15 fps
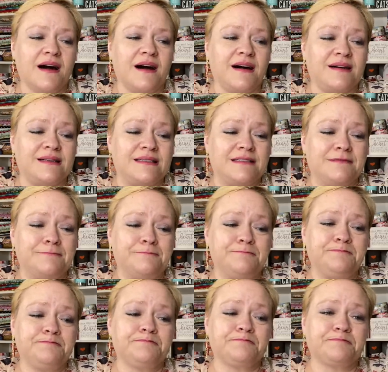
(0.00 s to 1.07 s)
um,
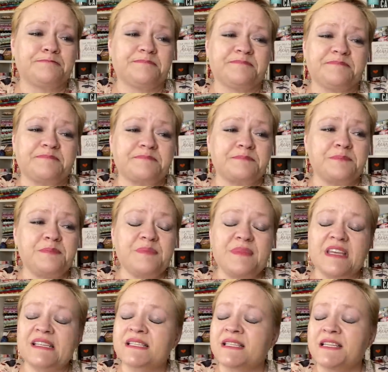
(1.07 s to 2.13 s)

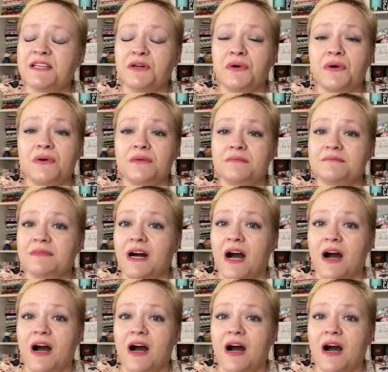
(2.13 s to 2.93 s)
still